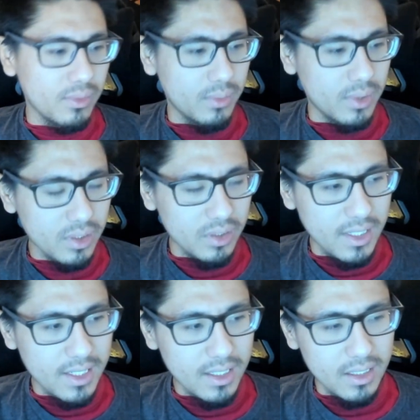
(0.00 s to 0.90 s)
1
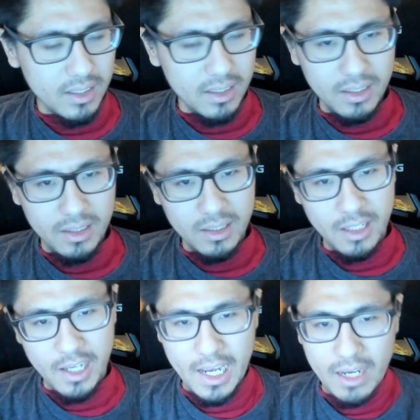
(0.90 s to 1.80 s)
o'clock
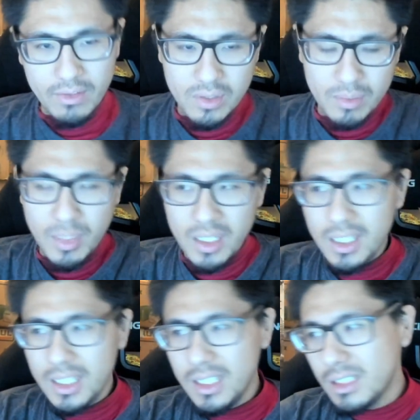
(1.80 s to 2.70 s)
after
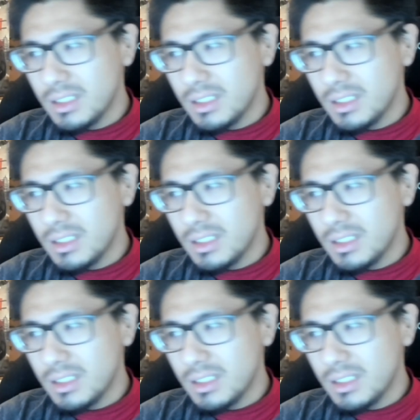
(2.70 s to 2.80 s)
midnight?